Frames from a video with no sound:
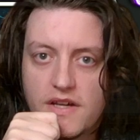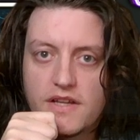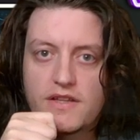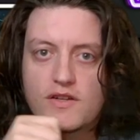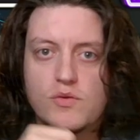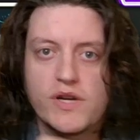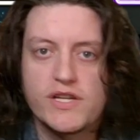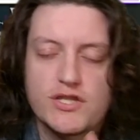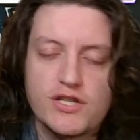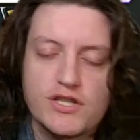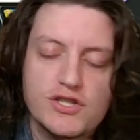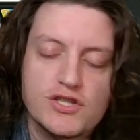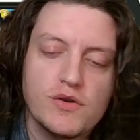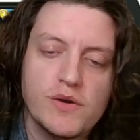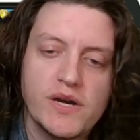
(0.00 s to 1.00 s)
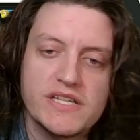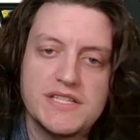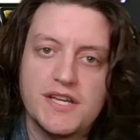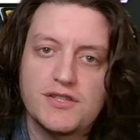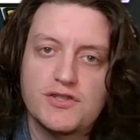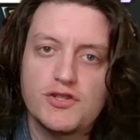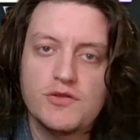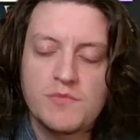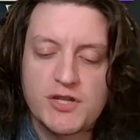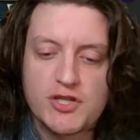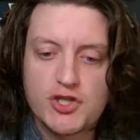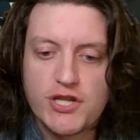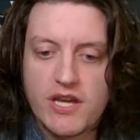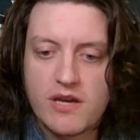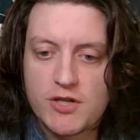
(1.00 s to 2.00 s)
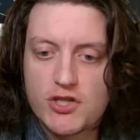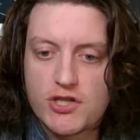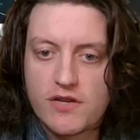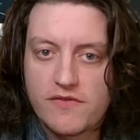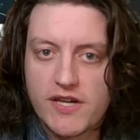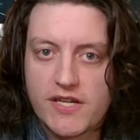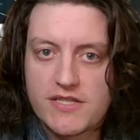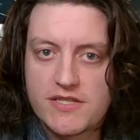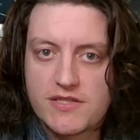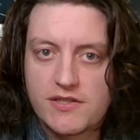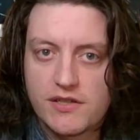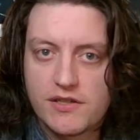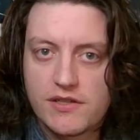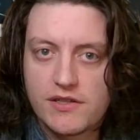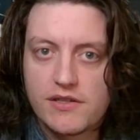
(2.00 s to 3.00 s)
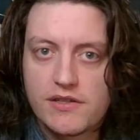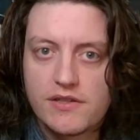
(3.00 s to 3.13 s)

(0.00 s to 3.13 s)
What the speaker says: The question is, do I take too much damage if I stall?